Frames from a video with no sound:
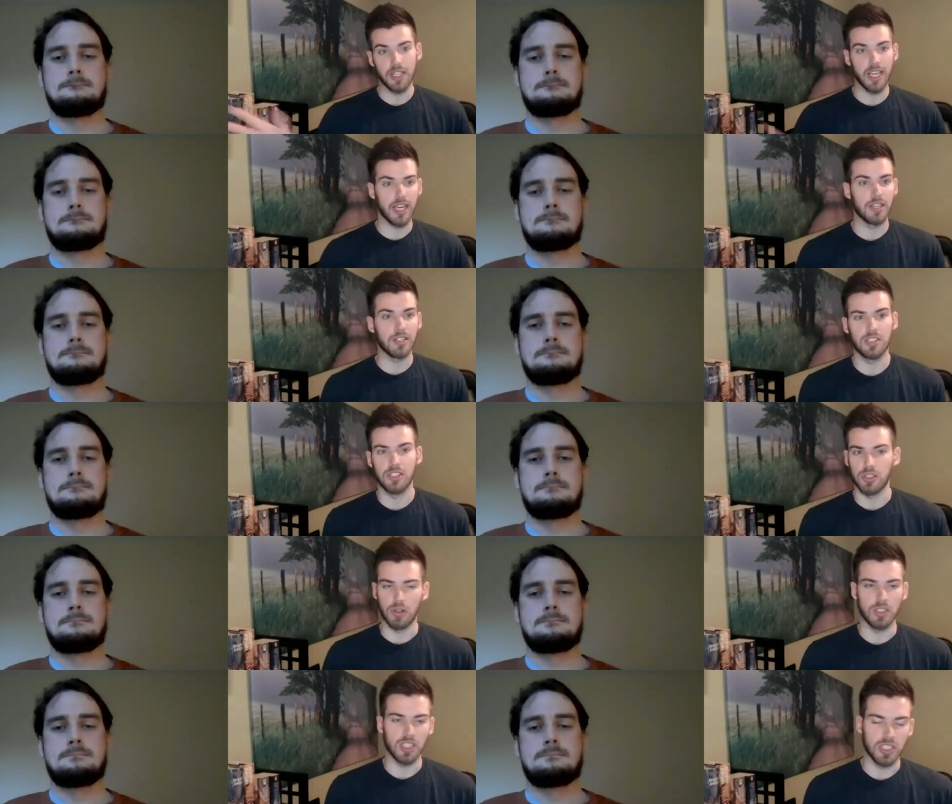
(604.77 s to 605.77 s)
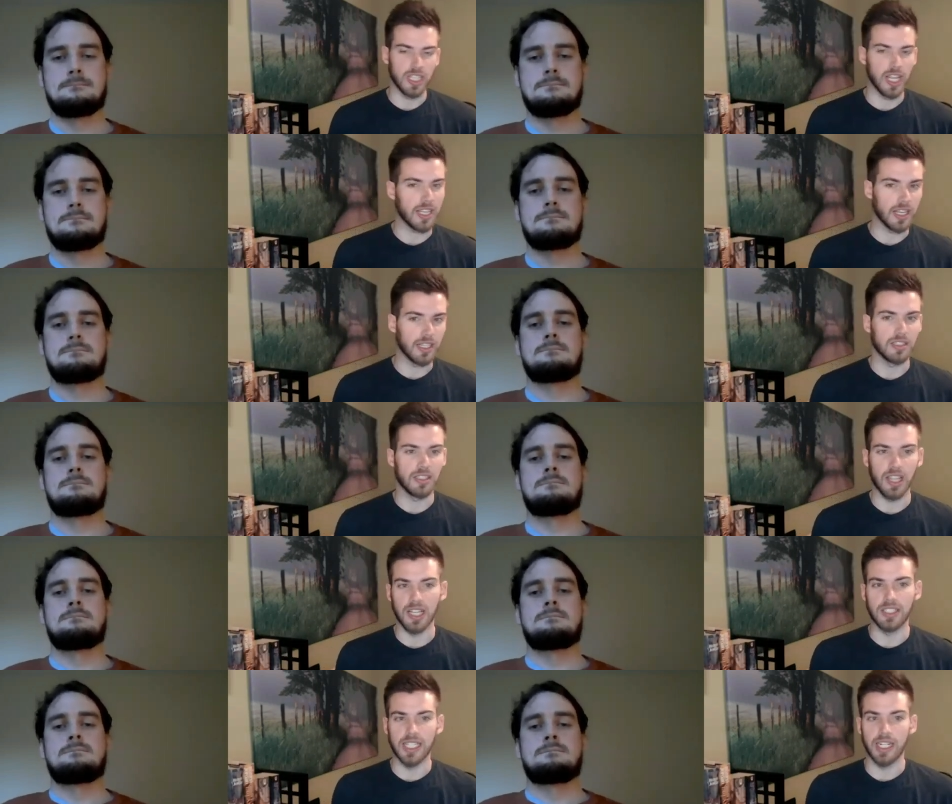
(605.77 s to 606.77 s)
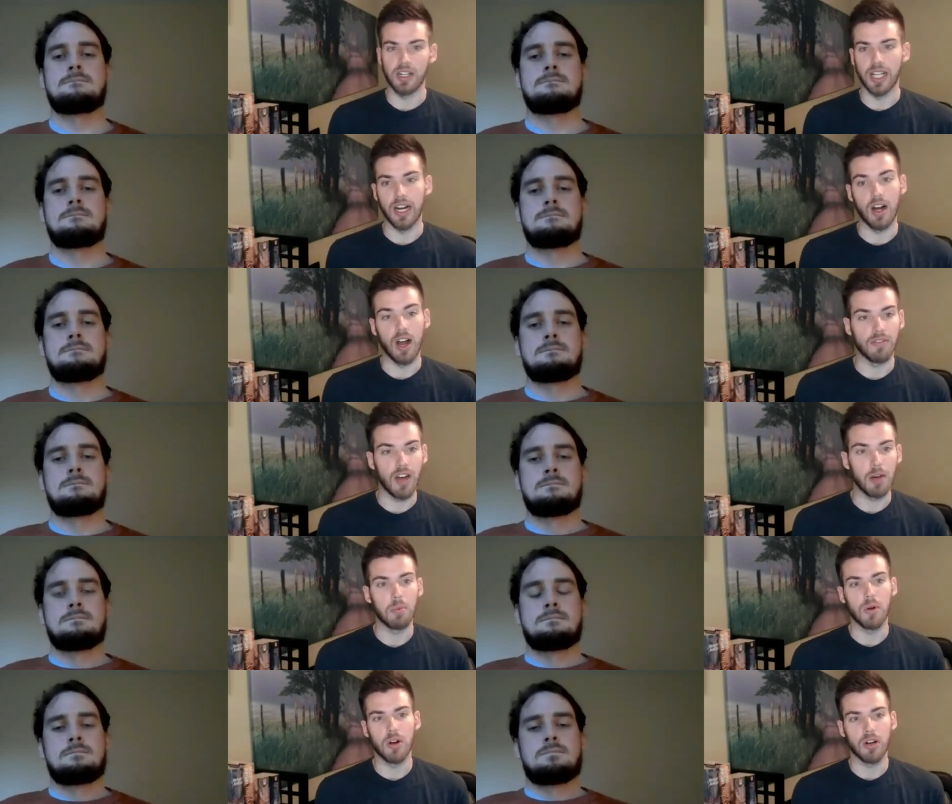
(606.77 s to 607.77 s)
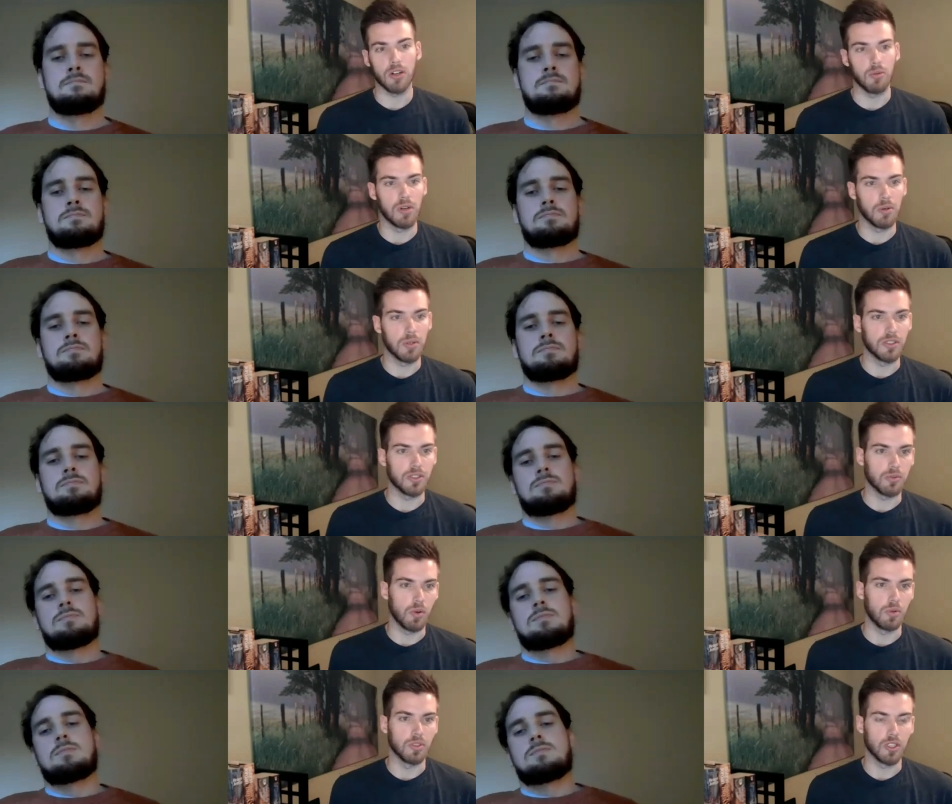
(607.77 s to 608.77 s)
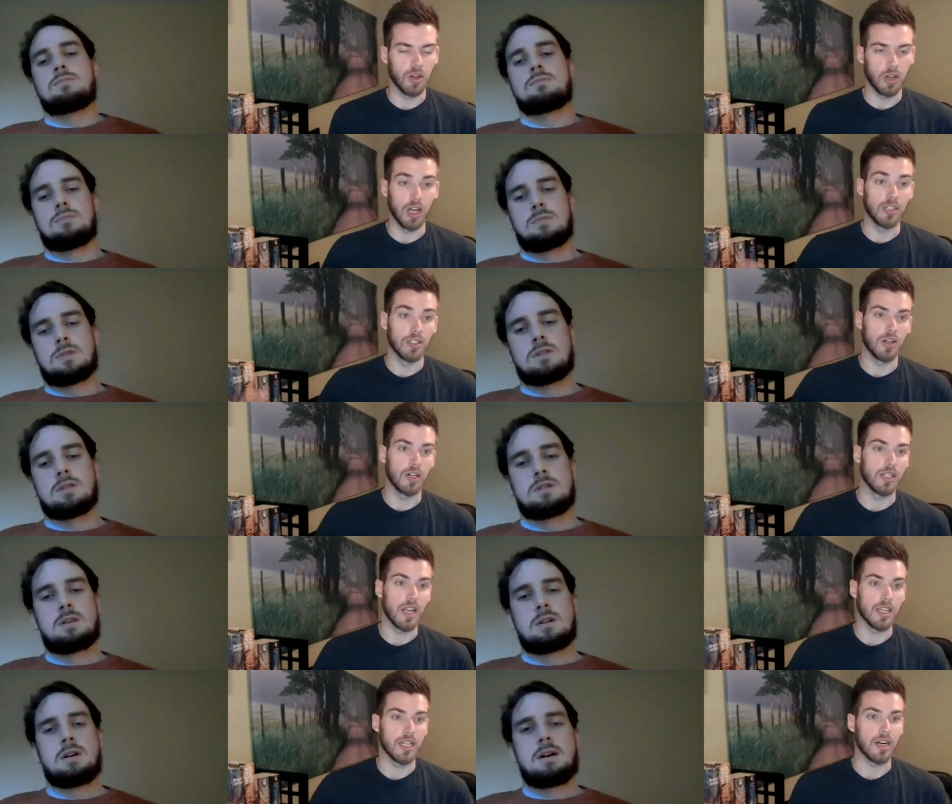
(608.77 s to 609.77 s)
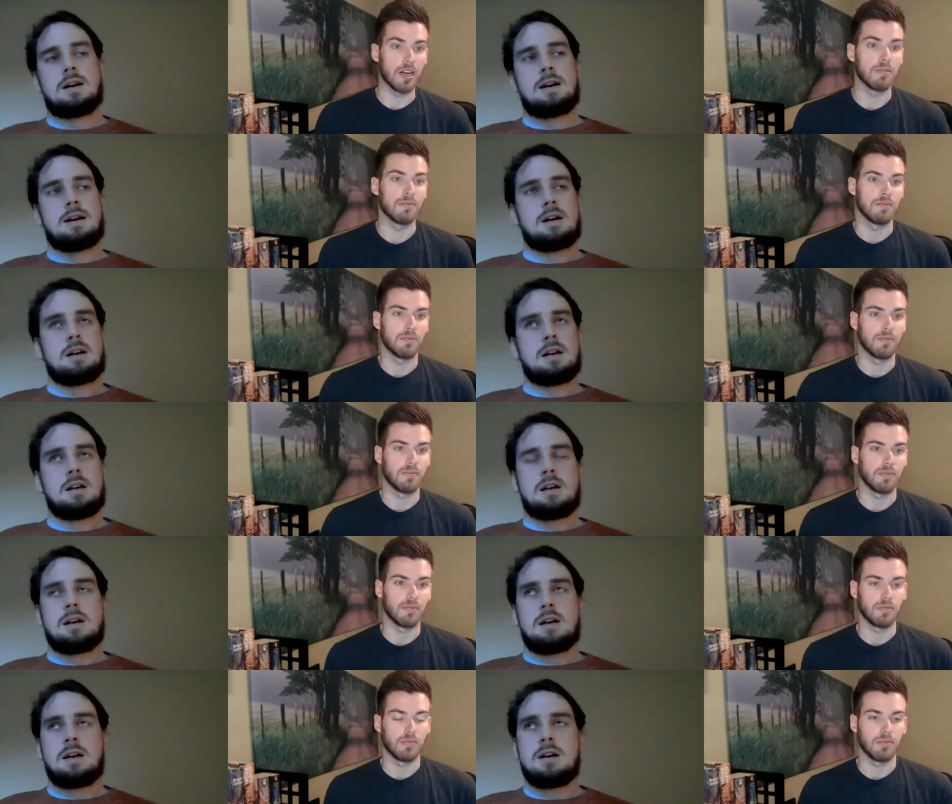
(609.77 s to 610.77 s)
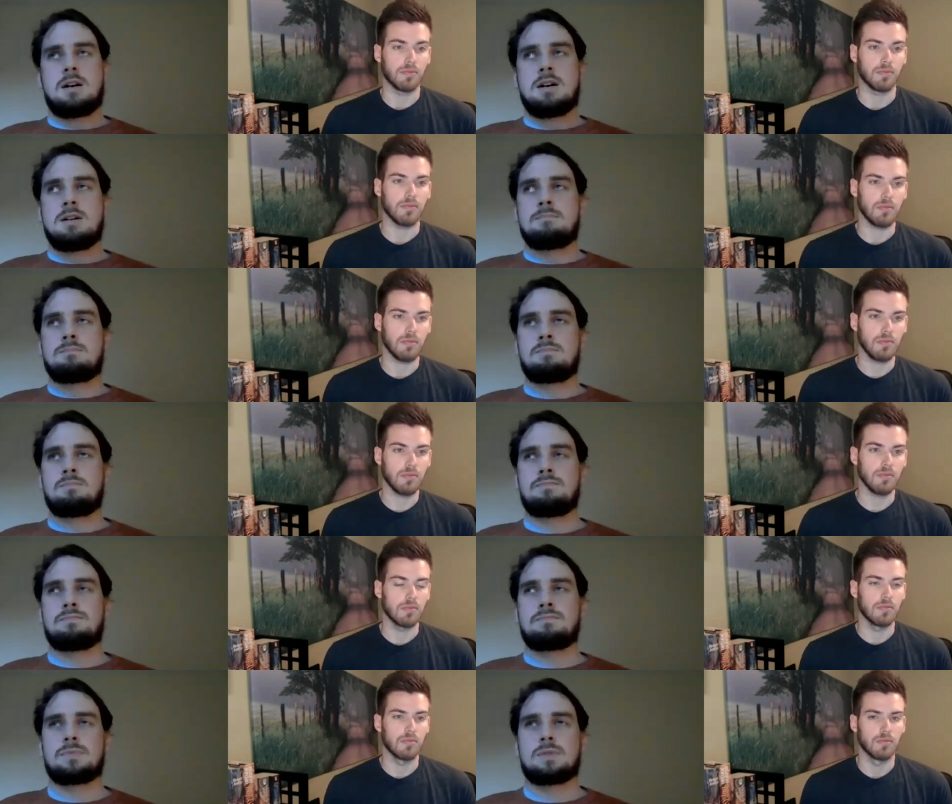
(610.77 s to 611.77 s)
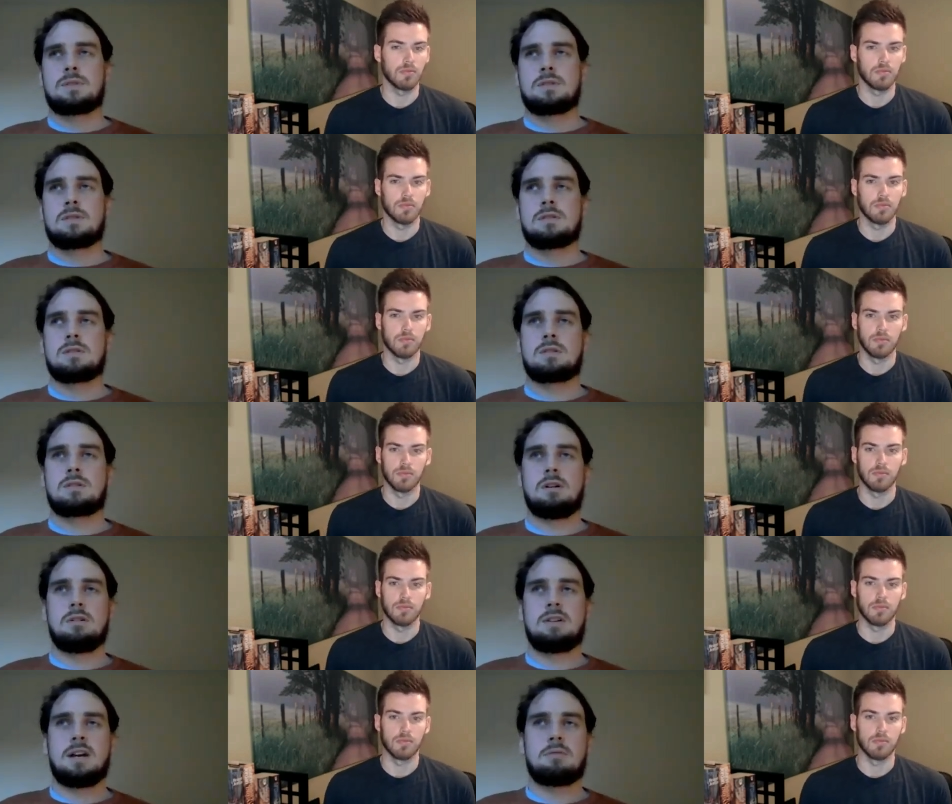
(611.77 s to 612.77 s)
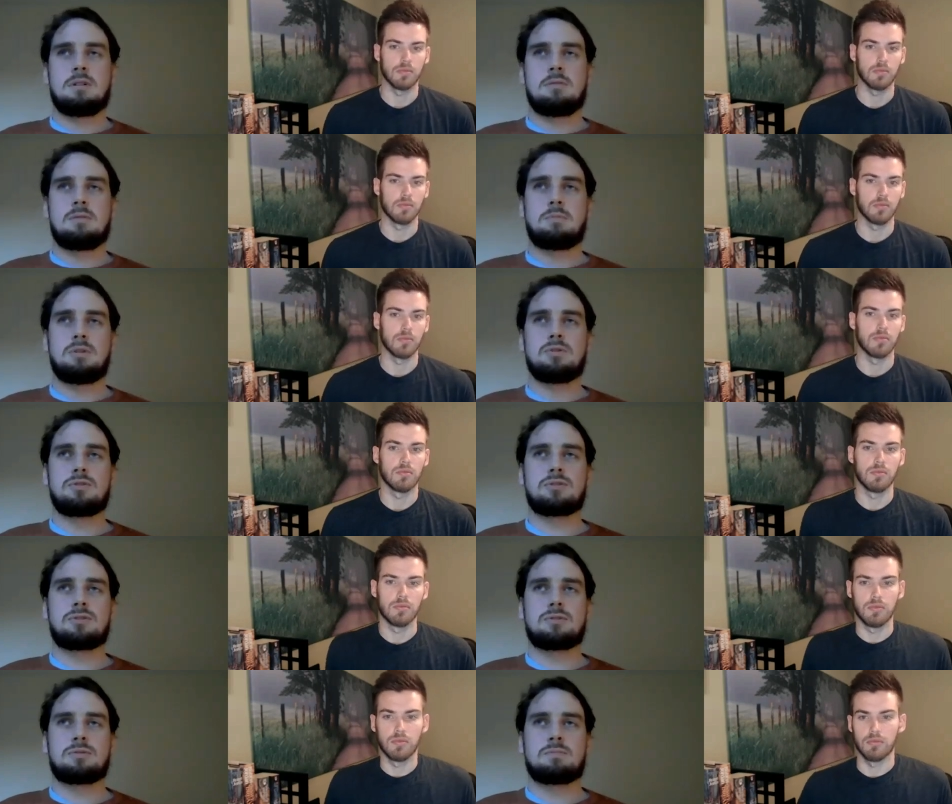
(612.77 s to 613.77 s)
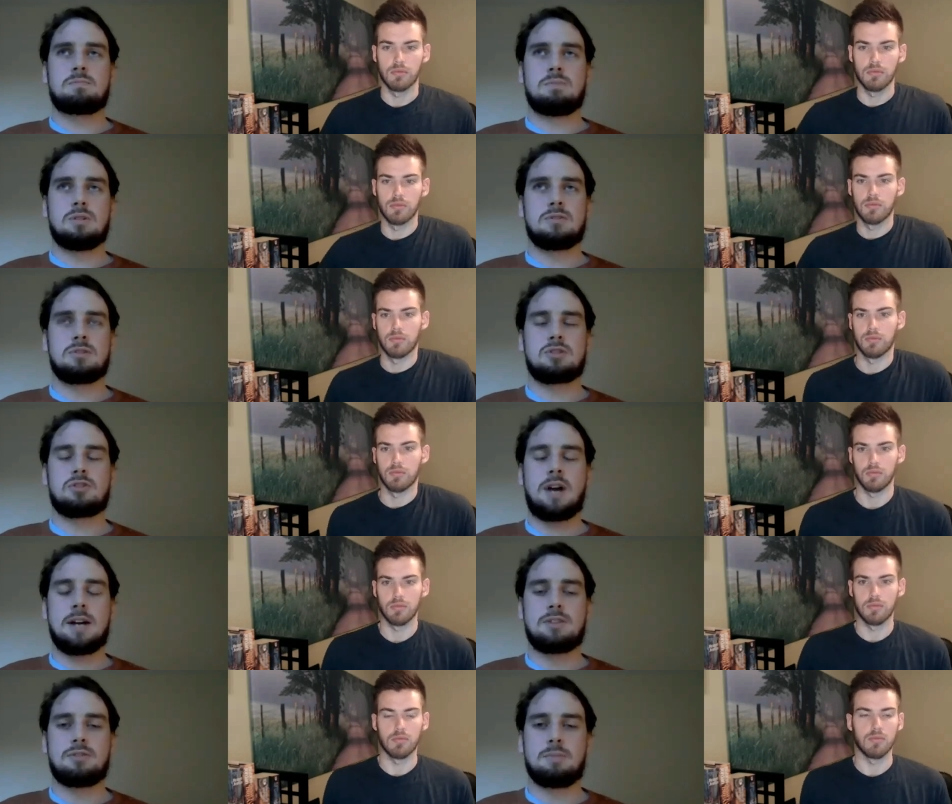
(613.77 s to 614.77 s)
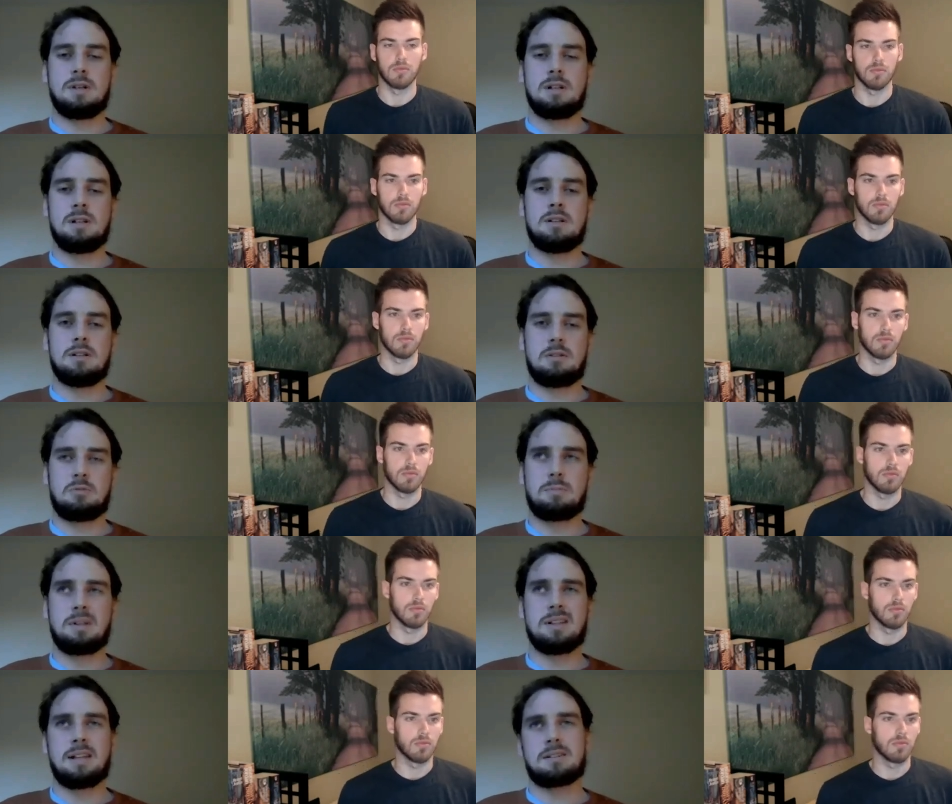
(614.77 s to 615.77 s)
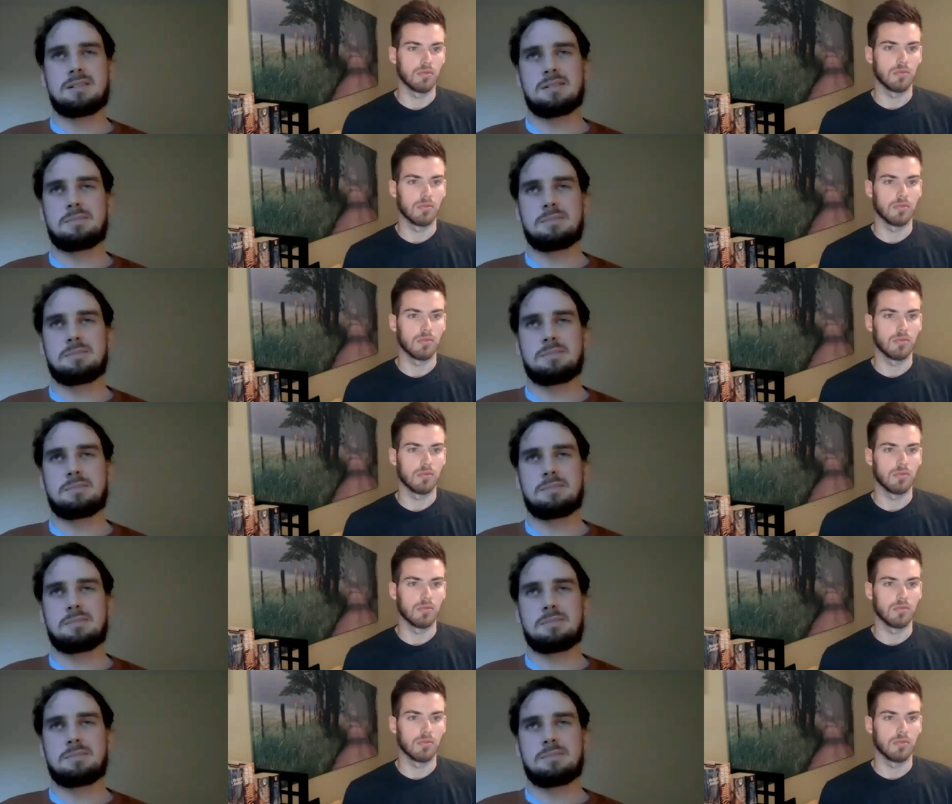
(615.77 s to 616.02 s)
Speaker 1: gigs or just taking things here there off upwork what was what was going on during that year
Speaker 2: um so yeah we, we both both of us tried to build we built like